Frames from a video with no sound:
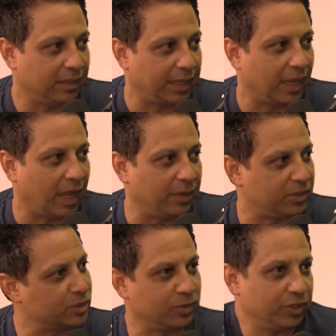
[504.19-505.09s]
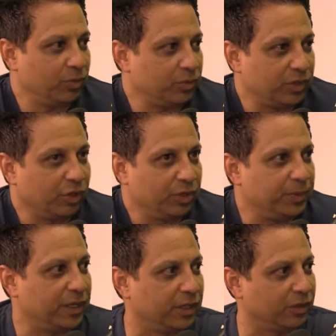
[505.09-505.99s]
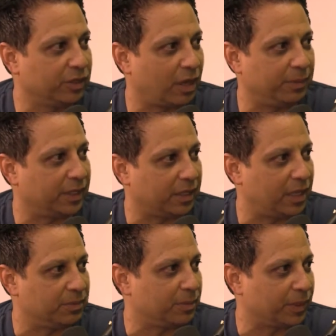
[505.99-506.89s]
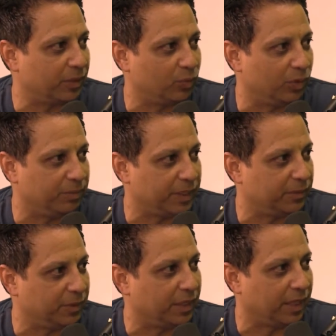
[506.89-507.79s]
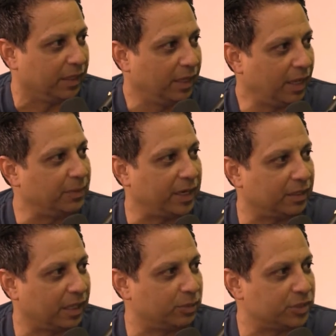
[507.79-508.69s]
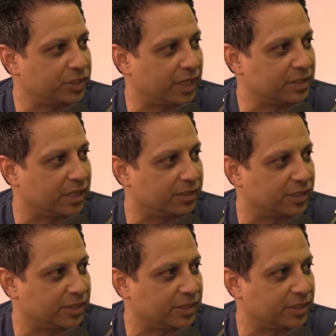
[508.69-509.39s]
Like because there could be another comic that came up that could whoop me and be like, "Hey man, I don't like what you said, Sanchez."